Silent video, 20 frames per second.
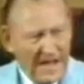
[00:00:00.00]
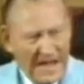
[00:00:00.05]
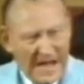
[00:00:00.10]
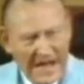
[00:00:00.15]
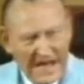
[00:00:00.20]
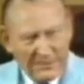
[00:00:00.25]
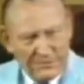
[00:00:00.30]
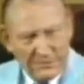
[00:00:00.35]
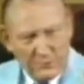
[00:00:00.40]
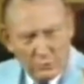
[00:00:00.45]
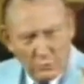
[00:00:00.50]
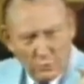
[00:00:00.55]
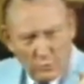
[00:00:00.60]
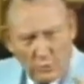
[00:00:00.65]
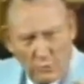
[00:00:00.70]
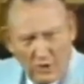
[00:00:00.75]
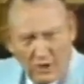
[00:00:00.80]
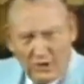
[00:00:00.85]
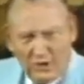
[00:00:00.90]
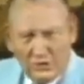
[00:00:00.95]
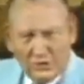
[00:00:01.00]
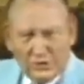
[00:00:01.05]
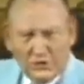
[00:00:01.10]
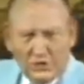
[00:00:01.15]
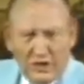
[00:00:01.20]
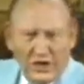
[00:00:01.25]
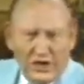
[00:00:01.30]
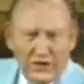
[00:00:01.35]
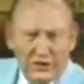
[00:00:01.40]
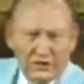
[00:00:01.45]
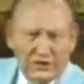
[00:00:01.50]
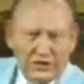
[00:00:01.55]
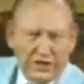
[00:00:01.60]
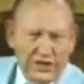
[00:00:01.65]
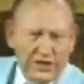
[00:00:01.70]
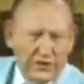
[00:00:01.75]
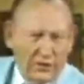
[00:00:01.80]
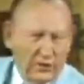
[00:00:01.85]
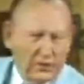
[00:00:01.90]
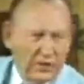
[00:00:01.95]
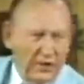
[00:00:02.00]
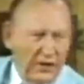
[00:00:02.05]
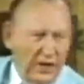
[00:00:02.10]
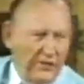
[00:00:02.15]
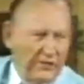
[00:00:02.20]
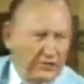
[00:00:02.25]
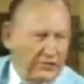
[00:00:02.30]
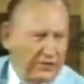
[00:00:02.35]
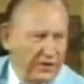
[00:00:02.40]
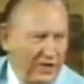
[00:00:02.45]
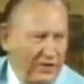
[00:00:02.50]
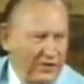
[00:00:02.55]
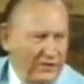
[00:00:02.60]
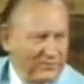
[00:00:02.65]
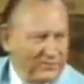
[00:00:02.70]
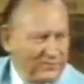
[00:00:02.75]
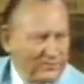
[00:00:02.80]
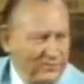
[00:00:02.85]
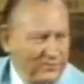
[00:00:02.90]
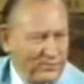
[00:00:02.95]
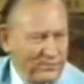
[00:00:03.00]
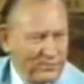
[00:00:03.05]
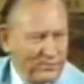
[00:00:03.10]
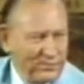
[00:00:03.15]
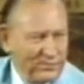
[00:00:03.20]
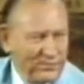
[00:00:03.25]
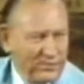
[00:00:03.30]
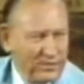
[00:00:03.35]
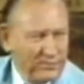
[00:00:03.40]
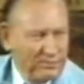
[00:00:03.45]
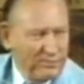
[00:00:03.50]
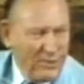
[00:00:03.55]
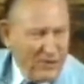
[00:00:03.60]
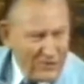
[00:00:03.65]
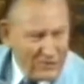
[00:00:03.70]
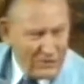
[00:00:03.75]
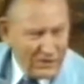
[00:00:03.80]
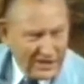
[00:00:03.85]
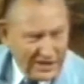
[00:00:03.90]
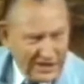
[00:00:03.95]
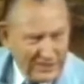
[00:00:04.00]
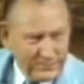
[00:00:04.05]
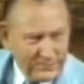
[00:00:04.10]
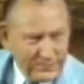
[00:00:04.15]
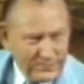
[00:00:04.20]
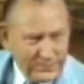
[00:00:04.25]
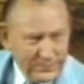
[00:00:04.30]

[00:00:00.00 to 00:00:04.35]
and one son killed another son, murdered him?